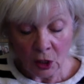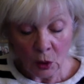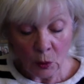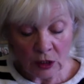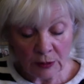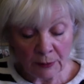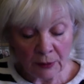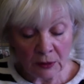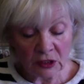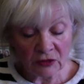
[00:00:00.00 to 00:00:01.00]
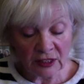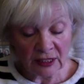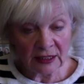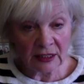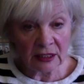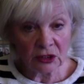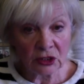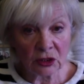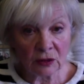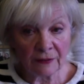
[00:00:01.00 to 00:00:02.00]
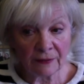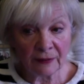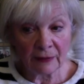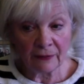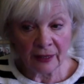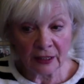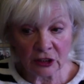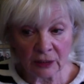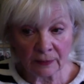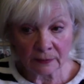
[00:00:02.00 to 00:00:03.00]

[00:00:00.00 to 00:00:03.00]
which promotes resistance to infection.